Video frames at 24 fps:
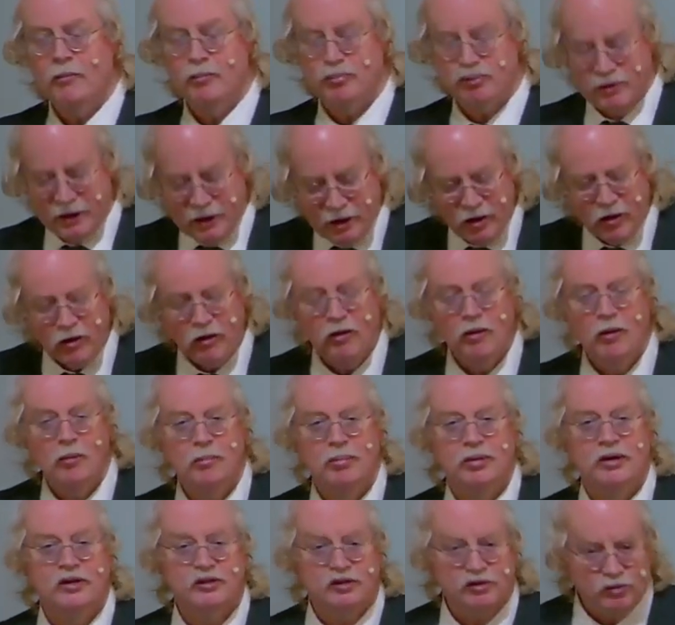prayer
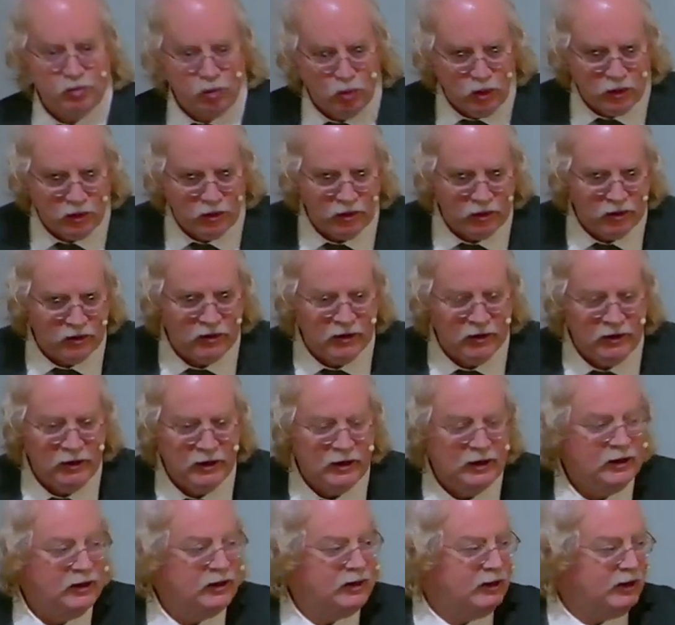plus word
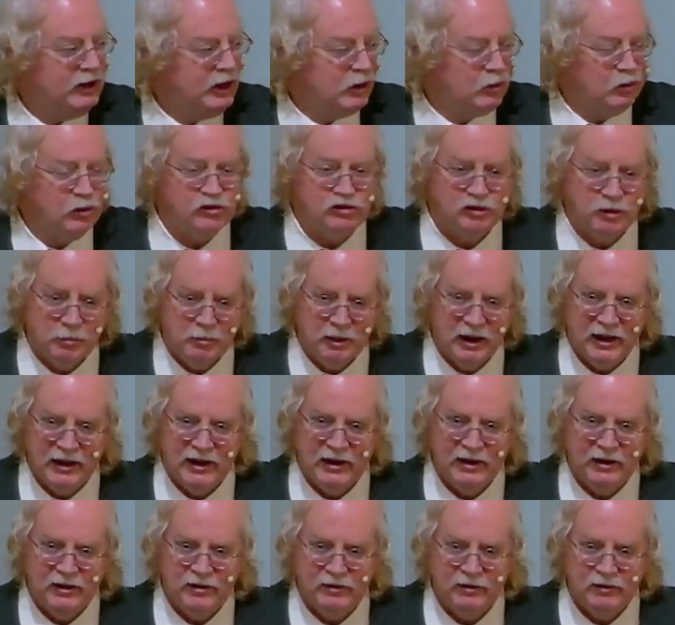equals
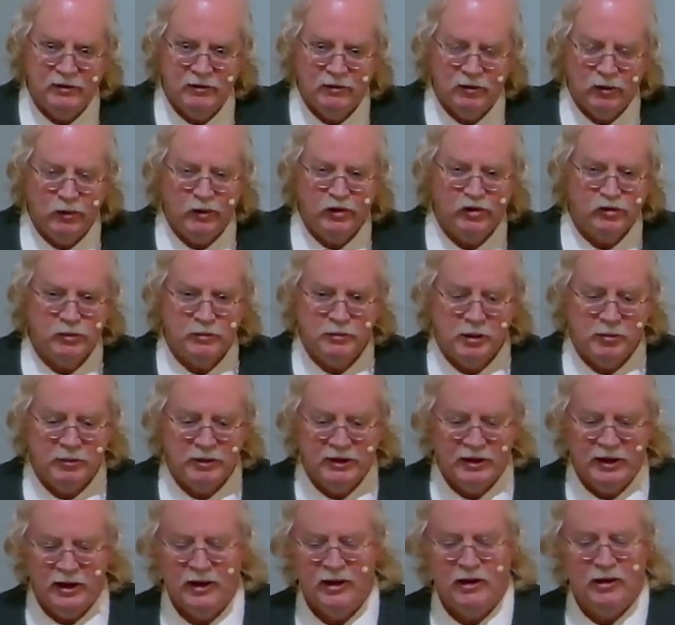abide. Always remember
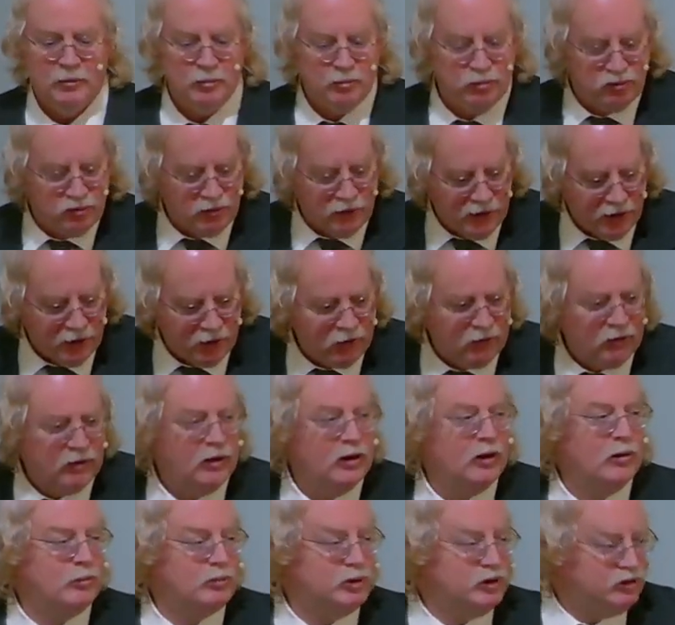that. Prayer
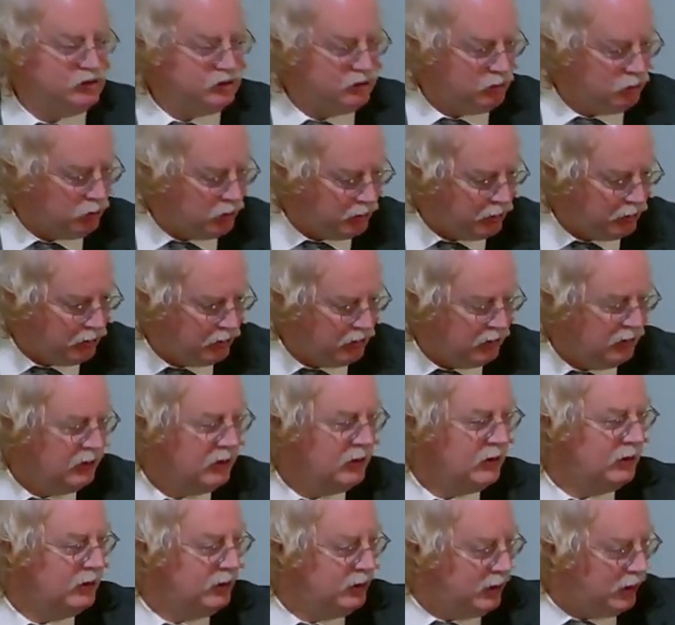plus word
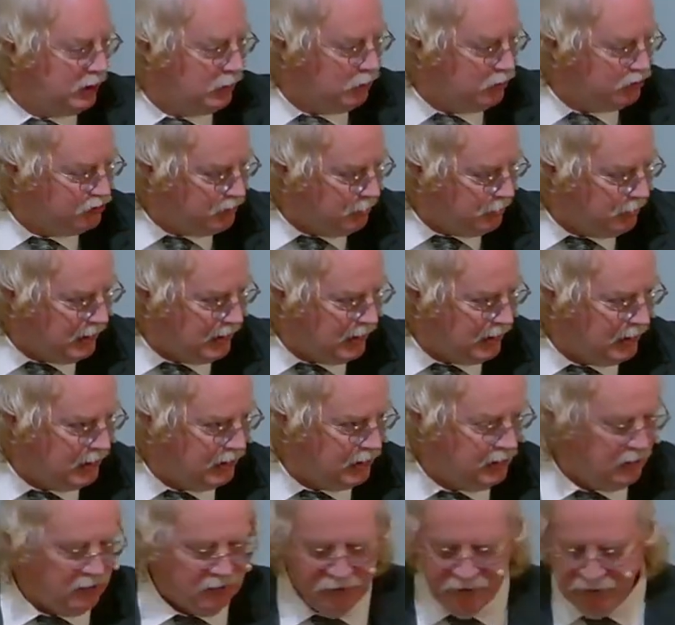equals
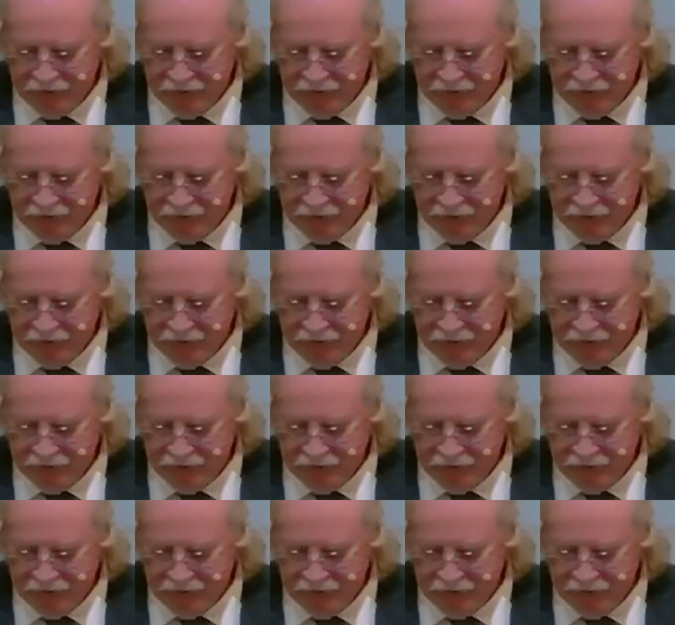abide.